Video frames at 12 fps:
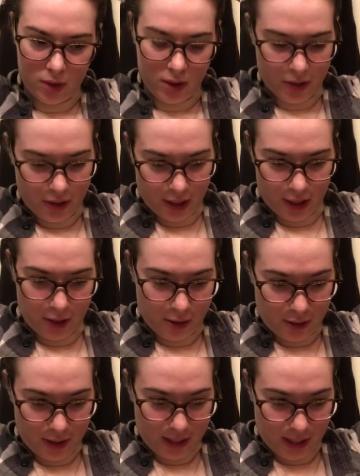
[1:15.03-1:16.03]

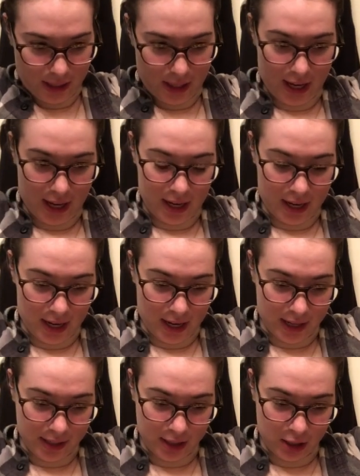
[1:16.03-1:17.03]
So get that
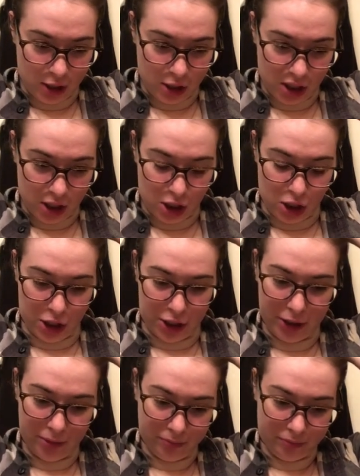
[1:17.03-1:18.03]
nice and secure.